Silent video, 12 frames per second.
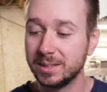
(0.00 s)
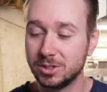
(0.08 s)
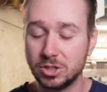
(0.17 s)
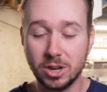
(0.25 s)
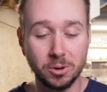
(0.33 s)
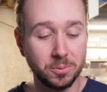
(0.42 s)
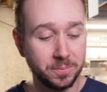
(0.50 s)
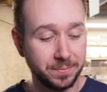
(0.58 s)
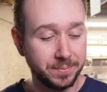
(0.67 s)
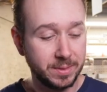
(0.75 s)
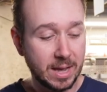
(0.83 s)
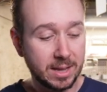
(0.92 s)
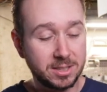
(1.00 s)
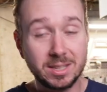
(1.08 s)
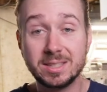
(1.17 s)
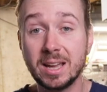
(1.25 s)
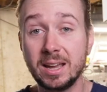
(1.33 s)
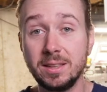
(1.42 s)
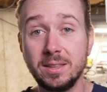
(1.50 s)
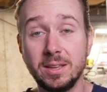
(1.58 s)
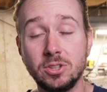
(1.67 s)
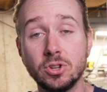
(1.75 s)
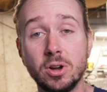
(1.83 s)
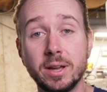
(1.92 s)
So that's to tighten the
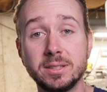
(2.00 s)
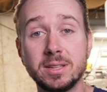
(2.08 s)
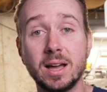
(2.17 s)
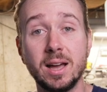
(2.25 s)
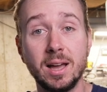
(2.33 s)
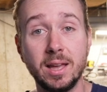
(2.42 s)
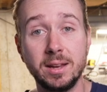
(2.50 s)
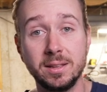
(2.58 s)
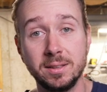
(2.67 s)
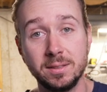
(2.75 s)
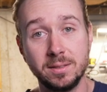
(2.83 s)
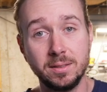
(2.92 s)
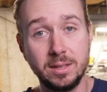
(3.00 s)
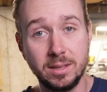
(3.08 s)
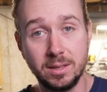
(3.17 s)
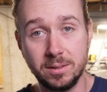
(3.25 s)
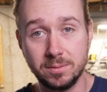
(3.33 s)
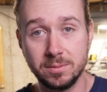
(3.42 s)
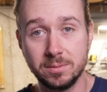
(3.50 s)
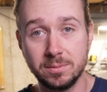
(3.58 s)
exhaust on the